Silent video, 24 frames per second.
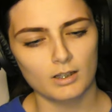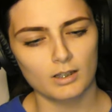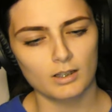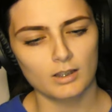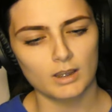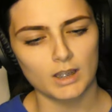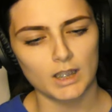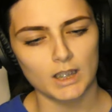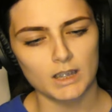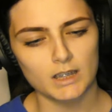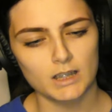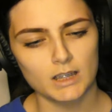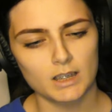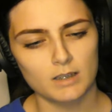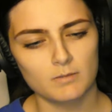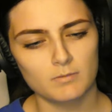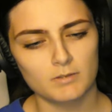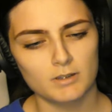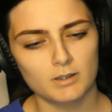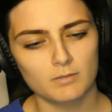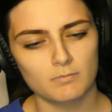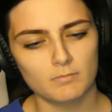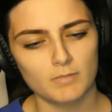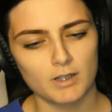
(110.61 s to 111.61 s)
They seem
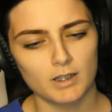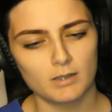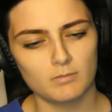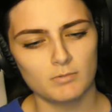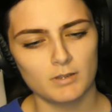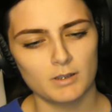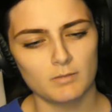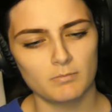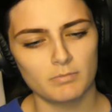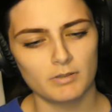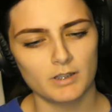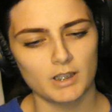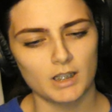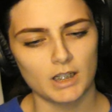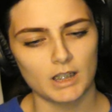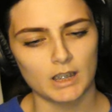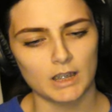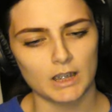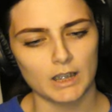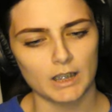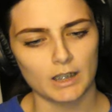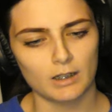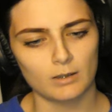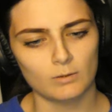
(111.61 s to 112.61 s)
to maybe be
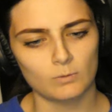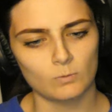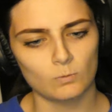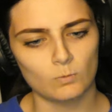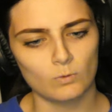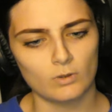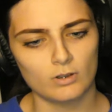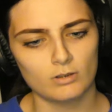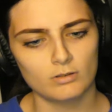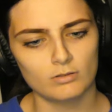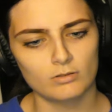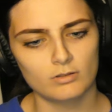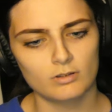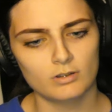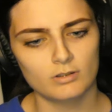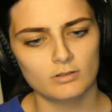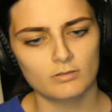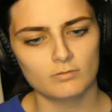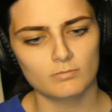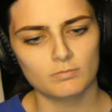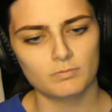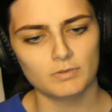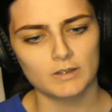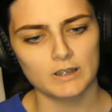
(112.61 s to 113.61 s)
at like
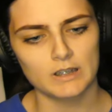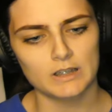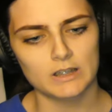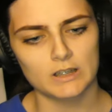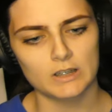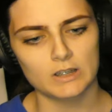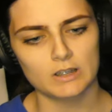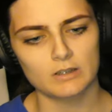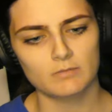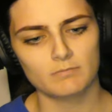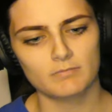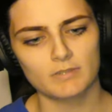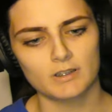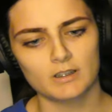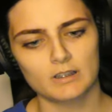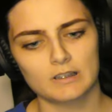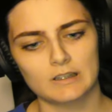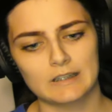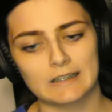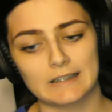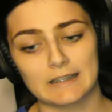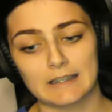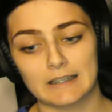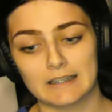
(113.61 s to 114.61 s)
Walt's place or
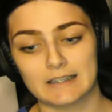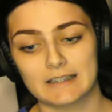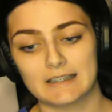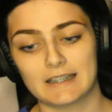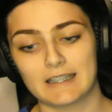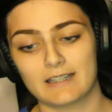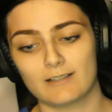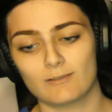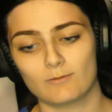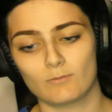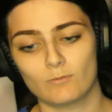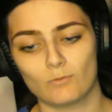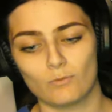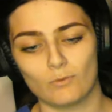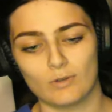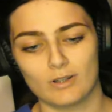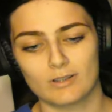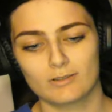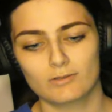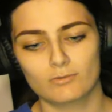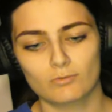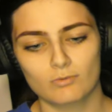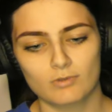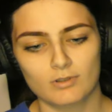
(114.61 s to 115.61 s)
something, unless that
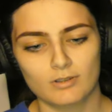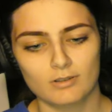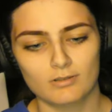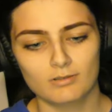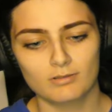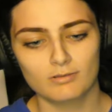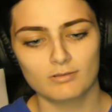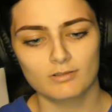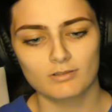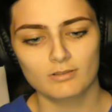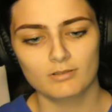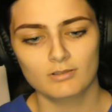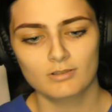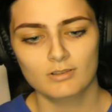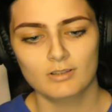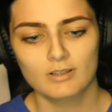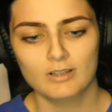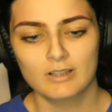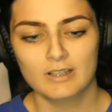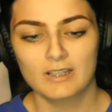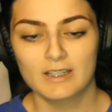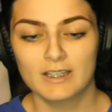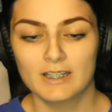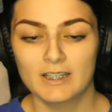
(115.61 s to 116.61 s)
was Walt.
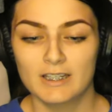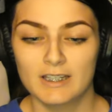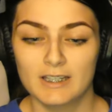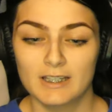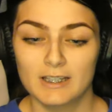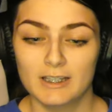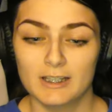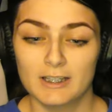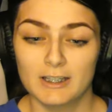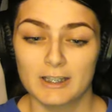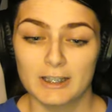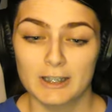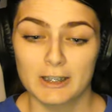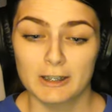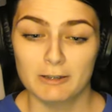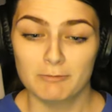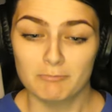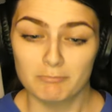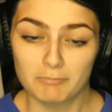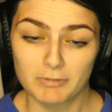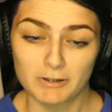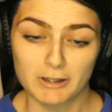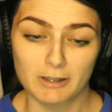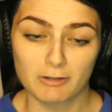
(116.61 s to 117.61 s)

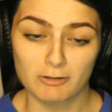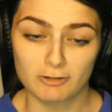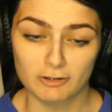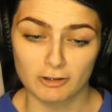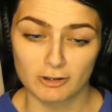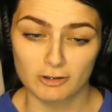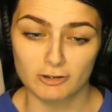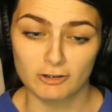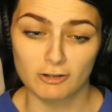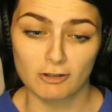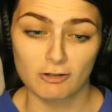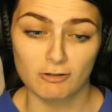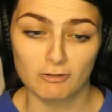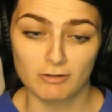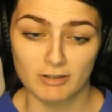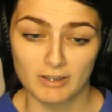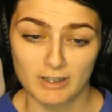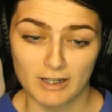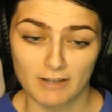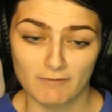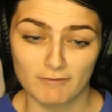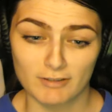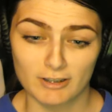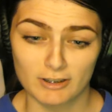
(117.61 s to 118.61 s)
But that was also
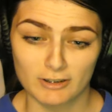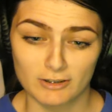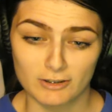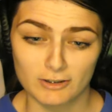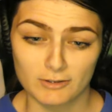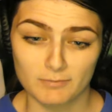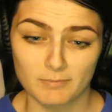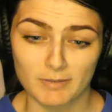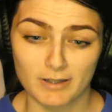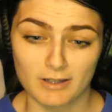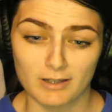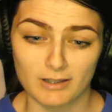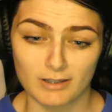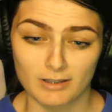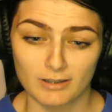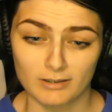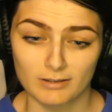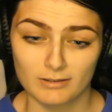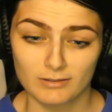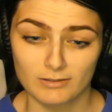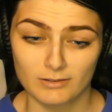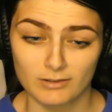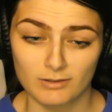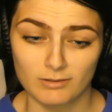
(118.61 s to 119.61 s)
an evidence
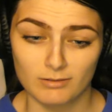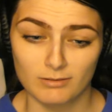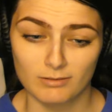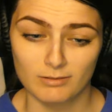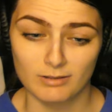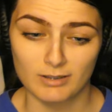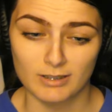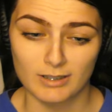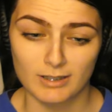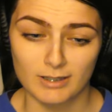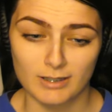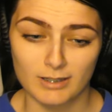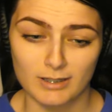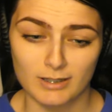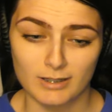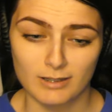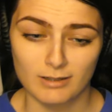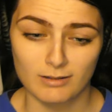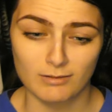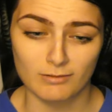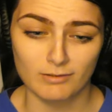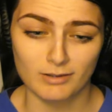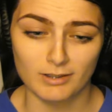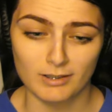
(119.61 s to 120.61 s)
bag, so
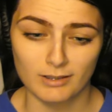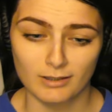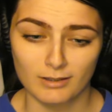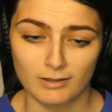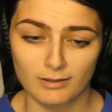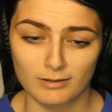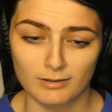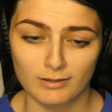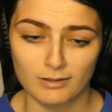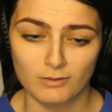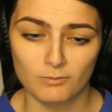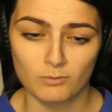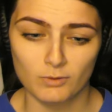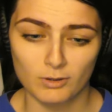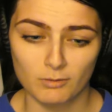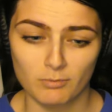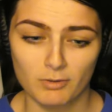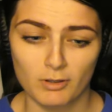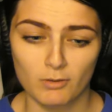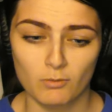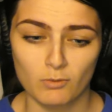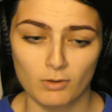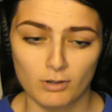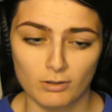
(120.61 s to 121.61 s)
I don't think that would
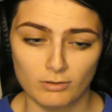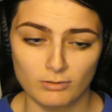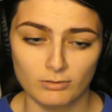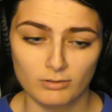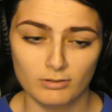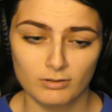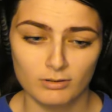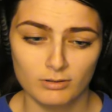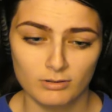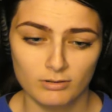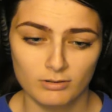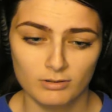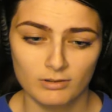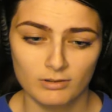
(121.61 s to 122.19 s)
be Walt.